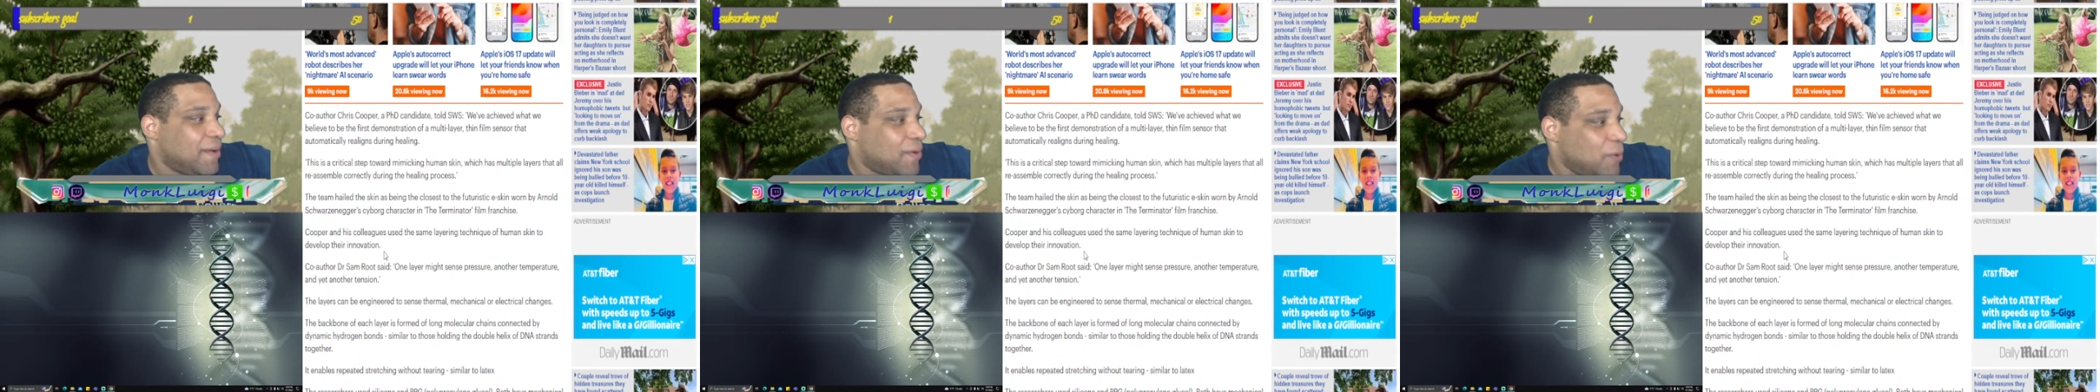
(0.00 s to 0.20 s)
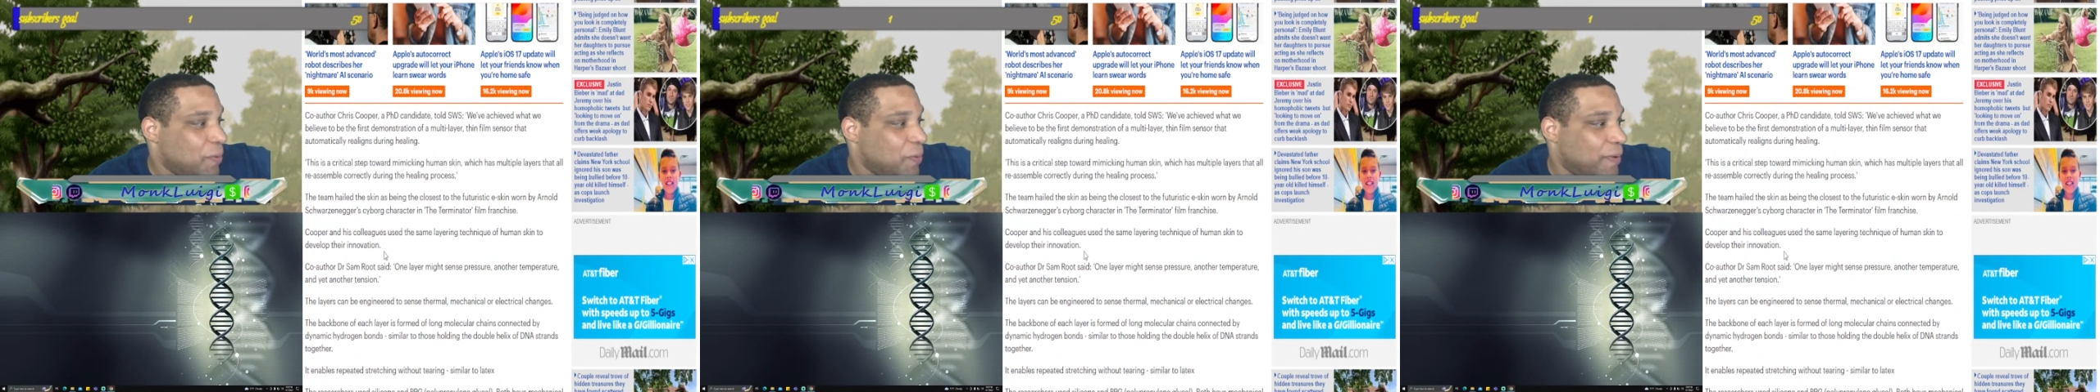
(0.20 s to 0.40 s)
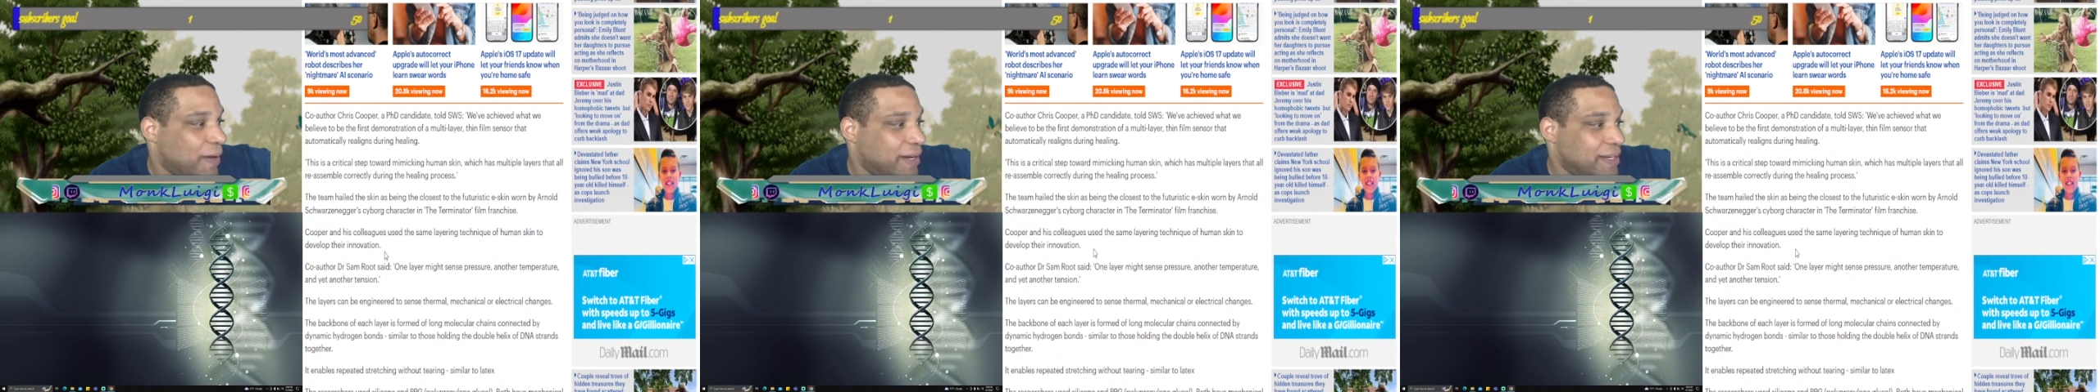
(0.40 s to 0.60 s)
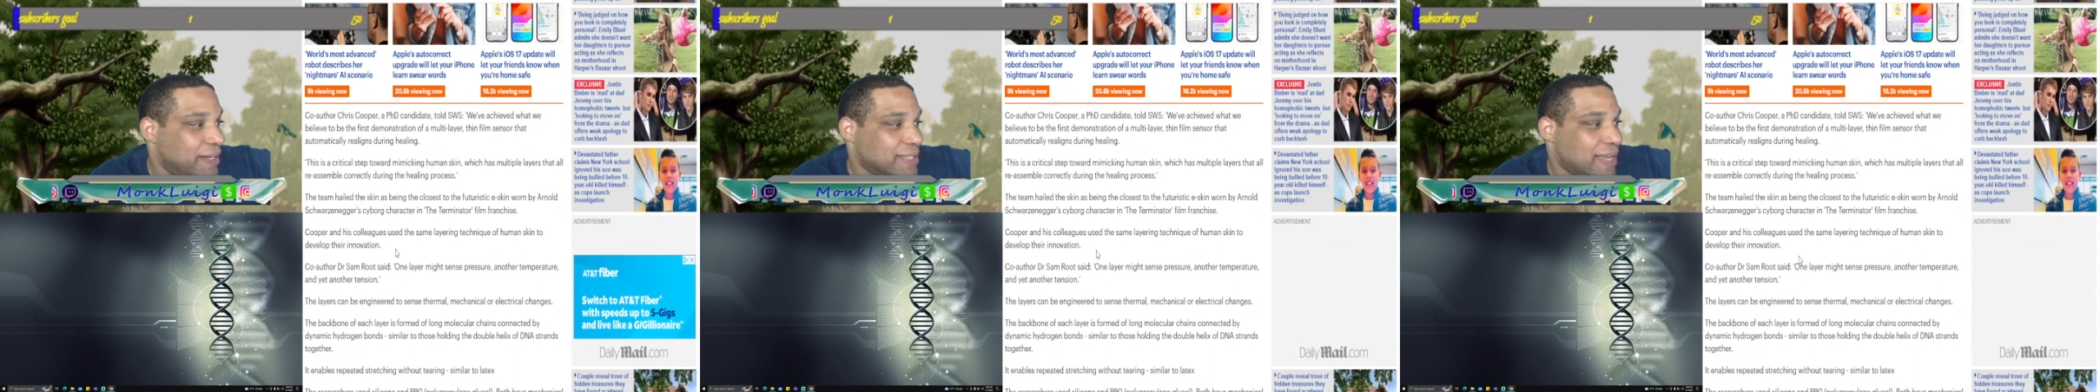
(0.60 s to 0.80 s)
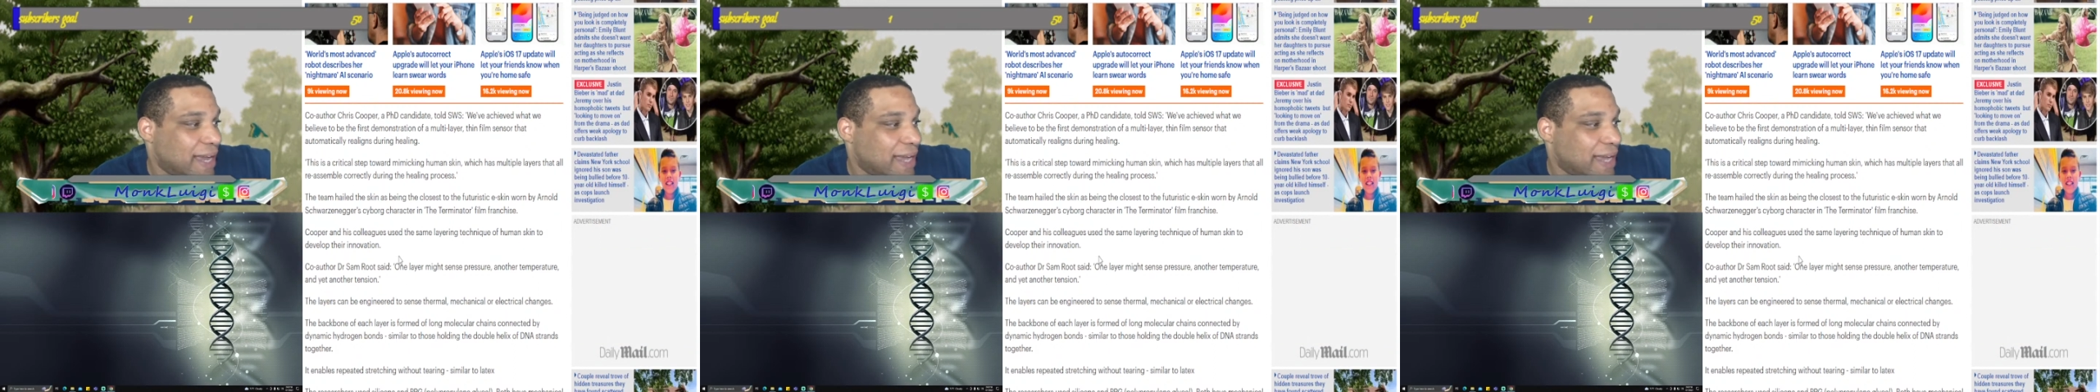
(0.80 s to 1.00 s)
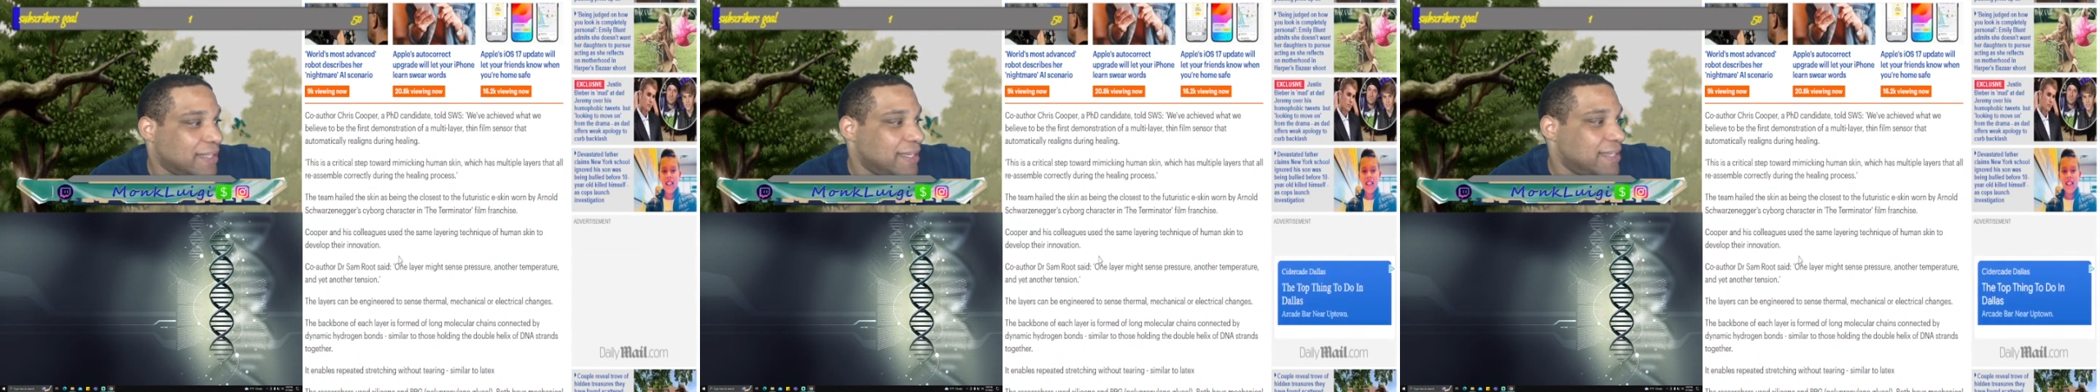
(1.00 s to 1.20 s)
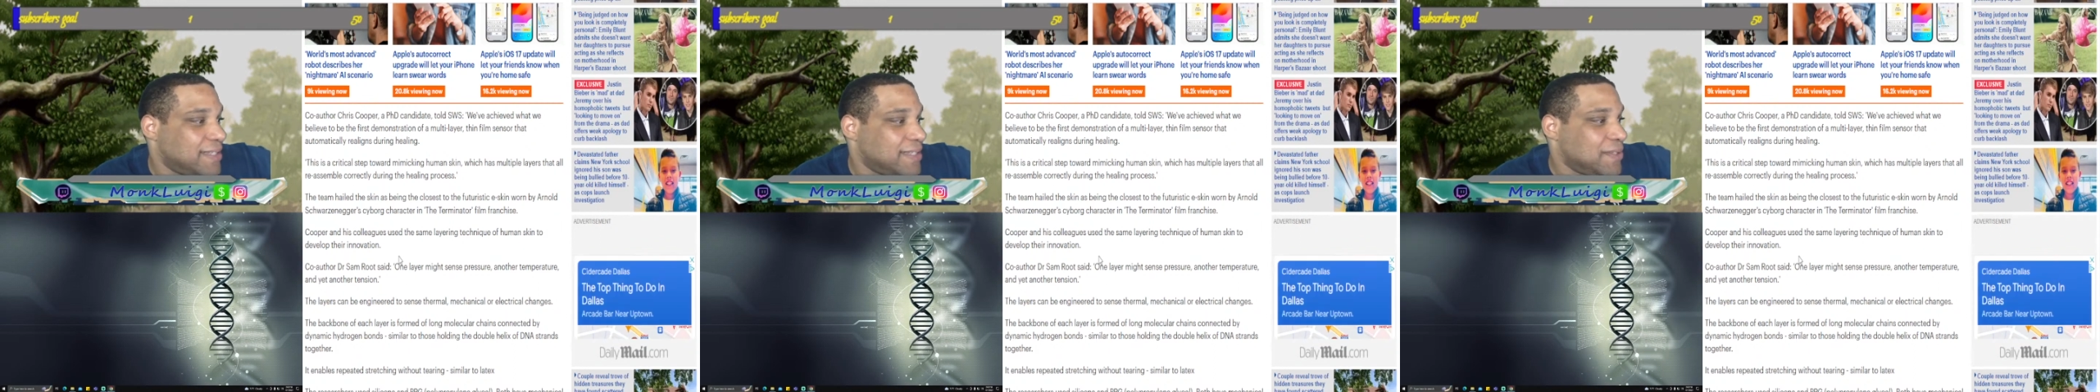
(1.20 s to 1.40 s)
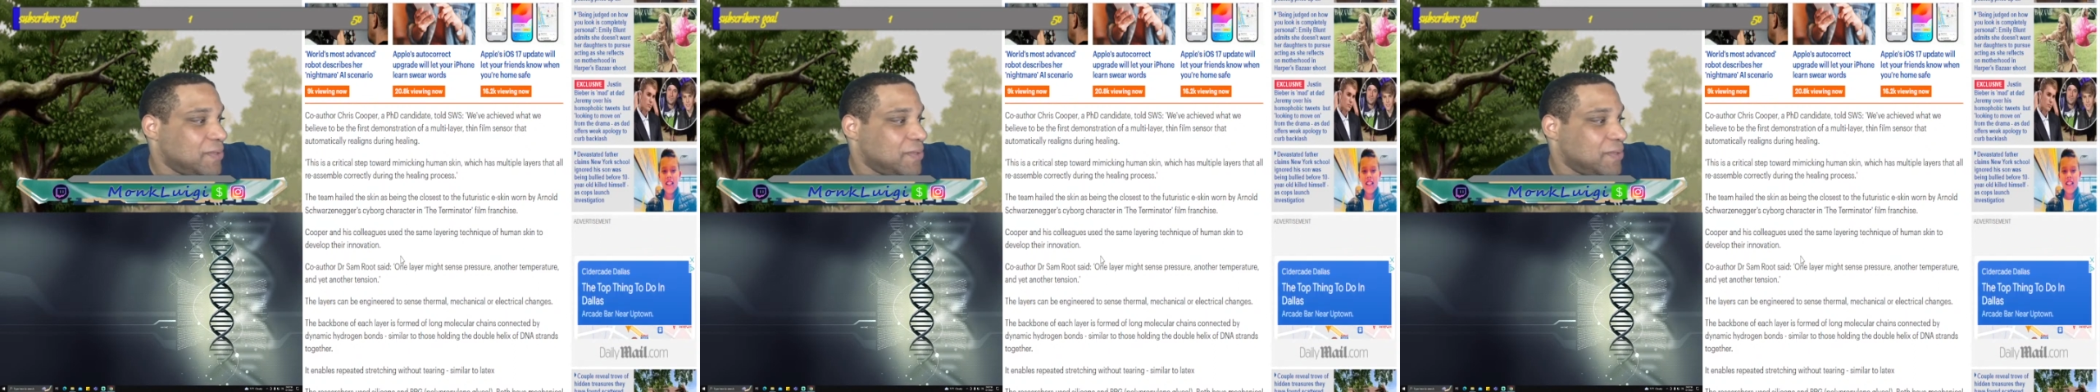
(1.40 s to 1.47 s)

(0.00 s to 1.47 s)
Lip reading: Cooper and his colleagues